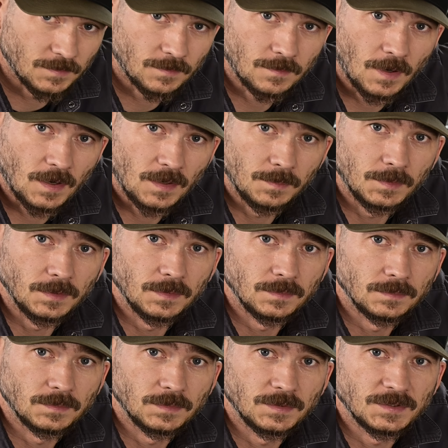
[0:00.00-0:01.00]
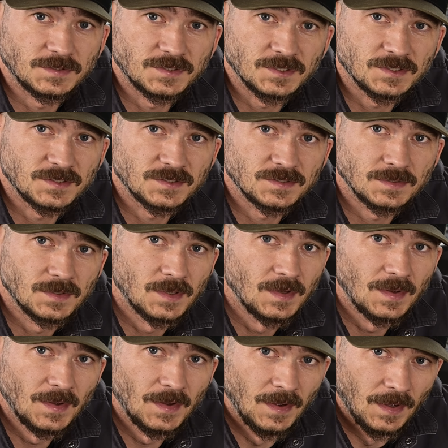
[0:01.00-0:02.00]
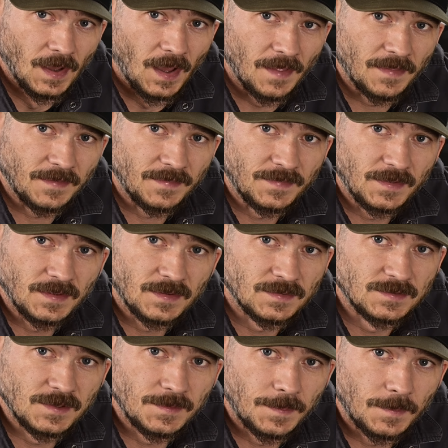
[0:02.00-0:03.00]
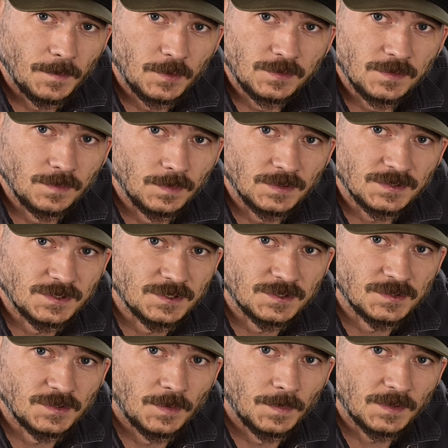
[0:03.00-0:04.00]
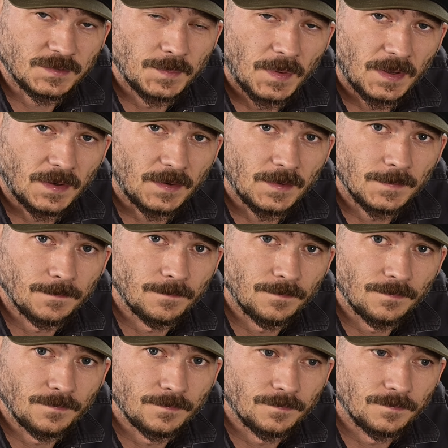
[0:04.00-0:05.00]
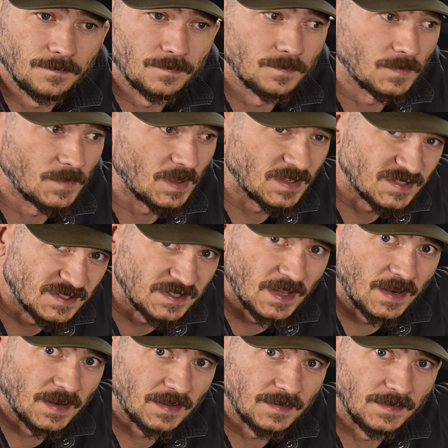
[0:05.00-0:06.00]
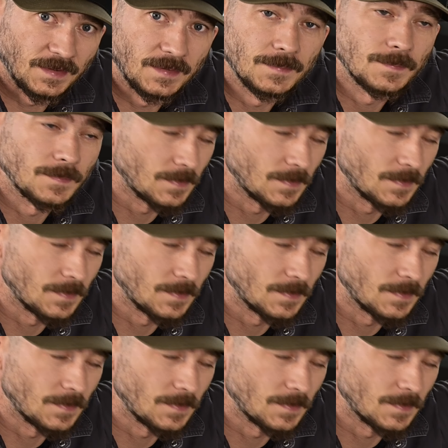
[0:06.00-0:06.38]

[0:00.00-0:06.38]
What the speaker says: incredible. It's just, I think the GP Mucci one is just so much better aesthetically.